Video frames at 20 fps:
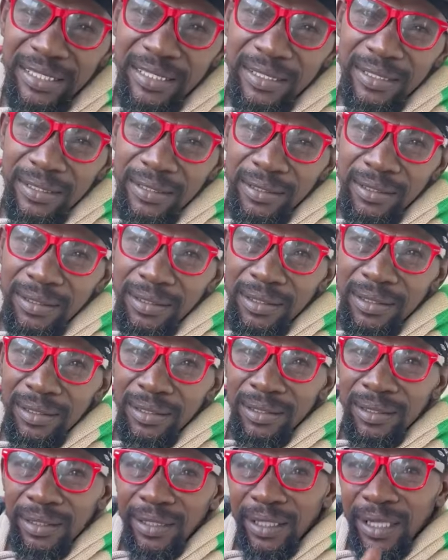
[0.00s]

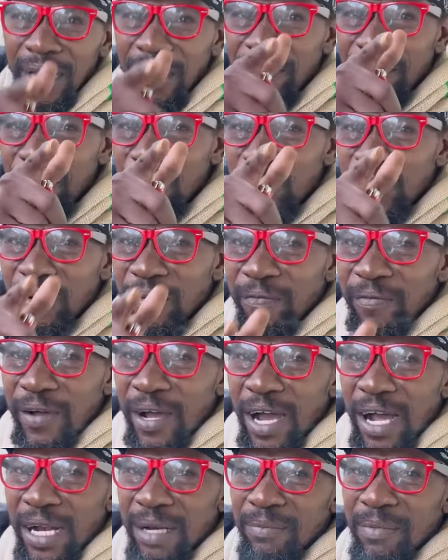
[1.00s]
I phone a
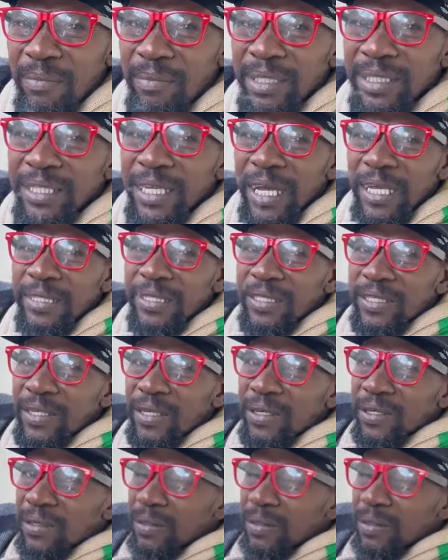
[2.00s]
fall, not a dancer.